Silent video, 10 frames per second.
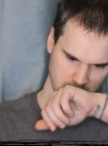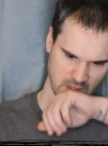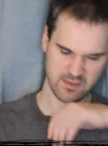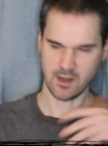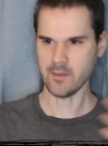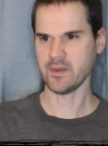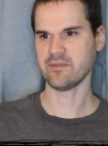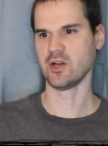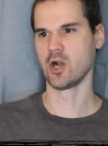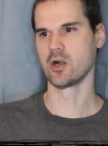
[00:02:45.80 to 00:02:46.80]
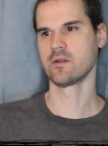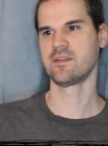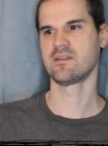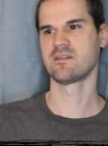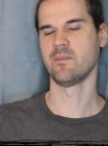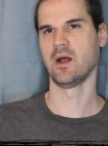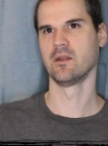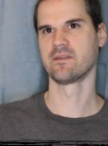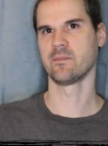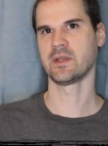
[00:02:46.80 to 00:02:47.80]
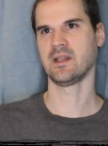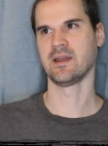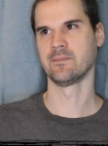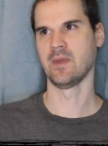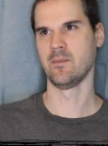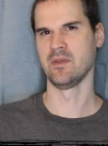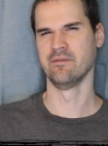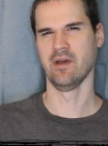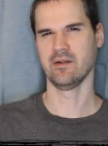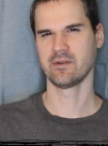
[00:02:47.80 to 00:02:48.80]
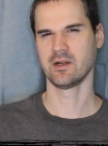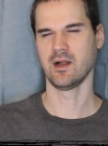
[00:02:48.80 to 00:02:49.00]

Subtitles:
It's got a bit of an earthy smell, something like maybe vetiver.